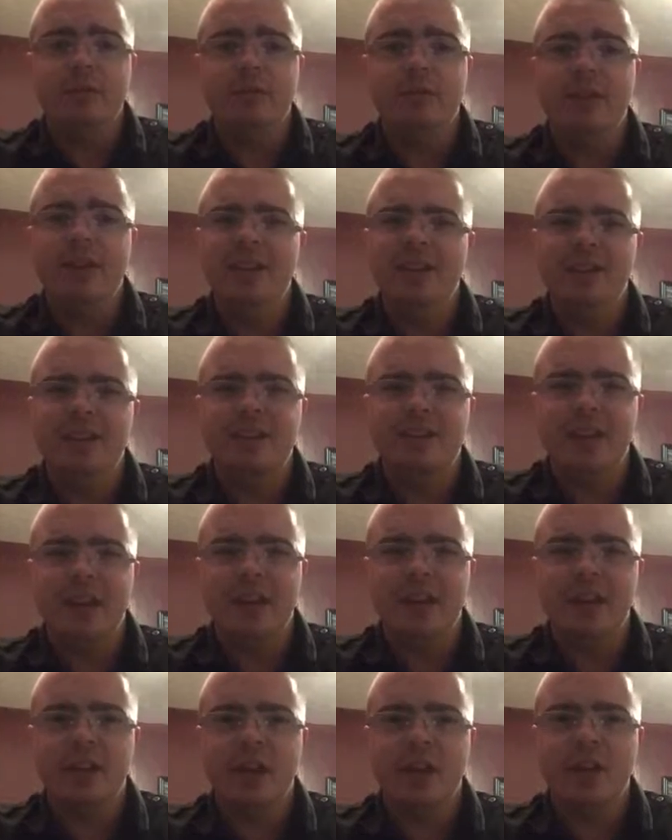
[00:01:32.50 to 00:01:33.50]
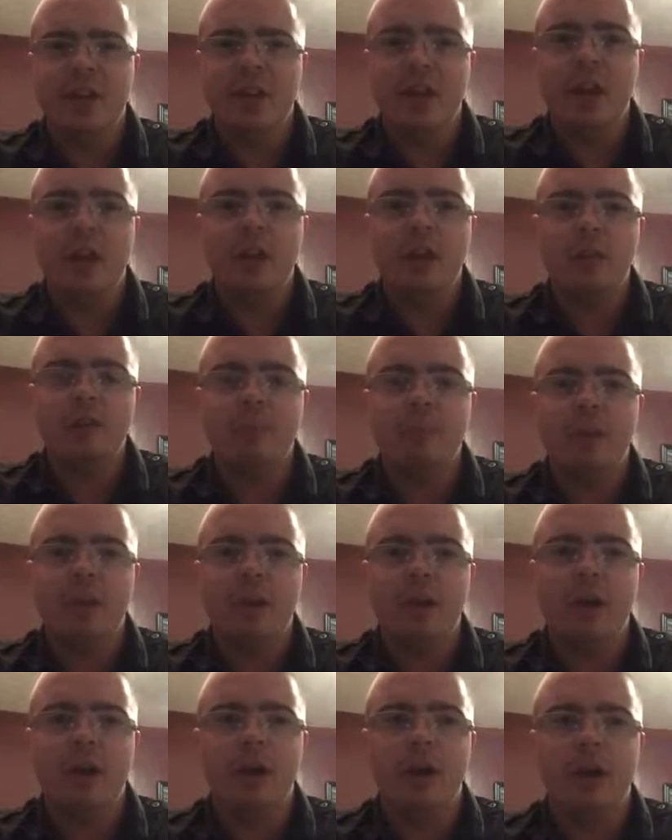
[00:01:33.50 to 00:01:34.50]
mainly secondary help.
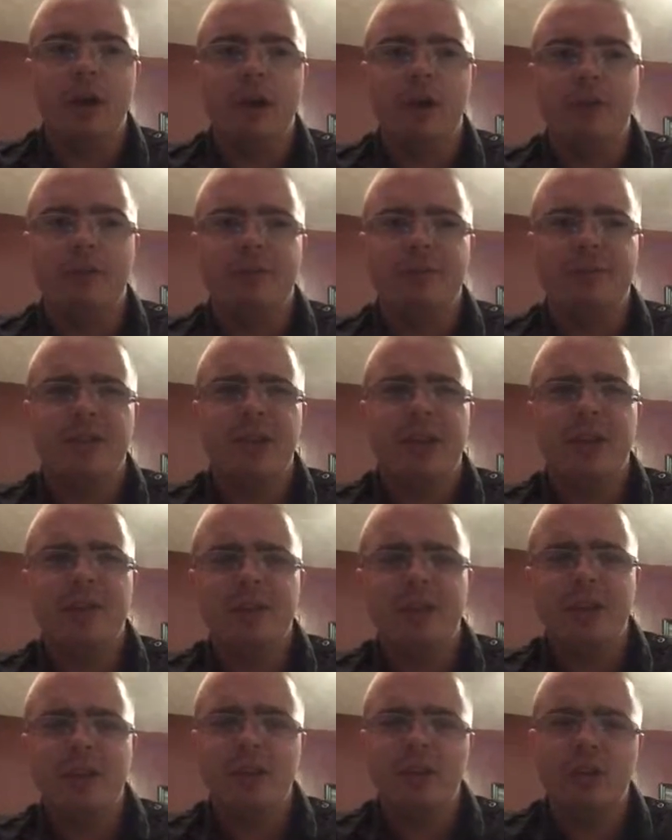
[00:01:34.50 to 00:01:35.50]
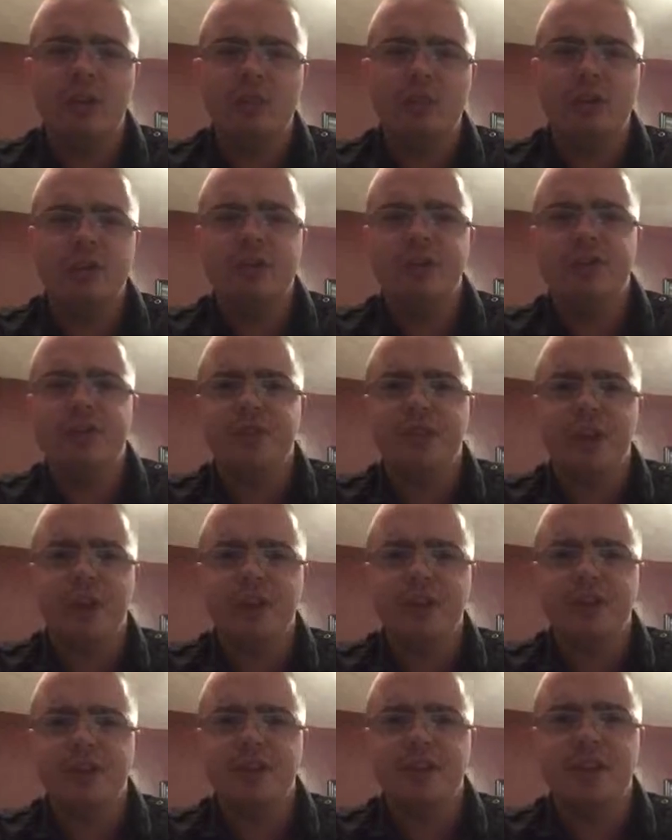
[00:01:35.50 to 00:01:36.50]
They didn't do much in free
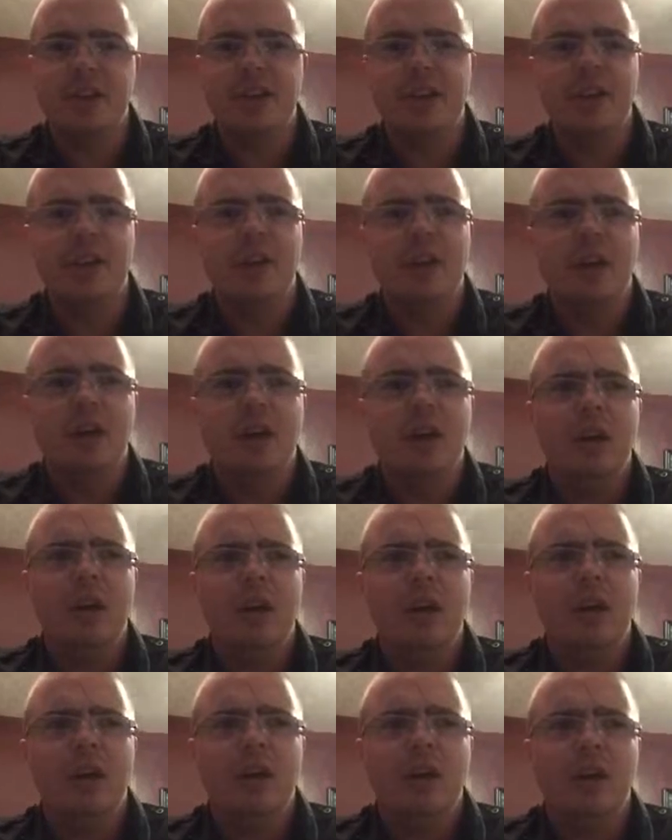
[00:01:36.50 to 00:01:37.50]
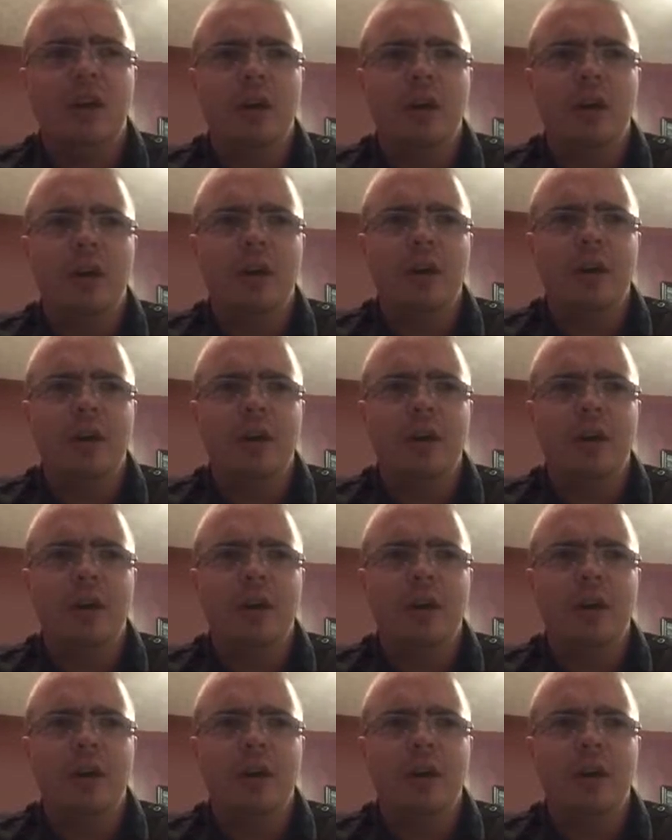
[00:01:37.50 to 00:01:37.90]
agency. They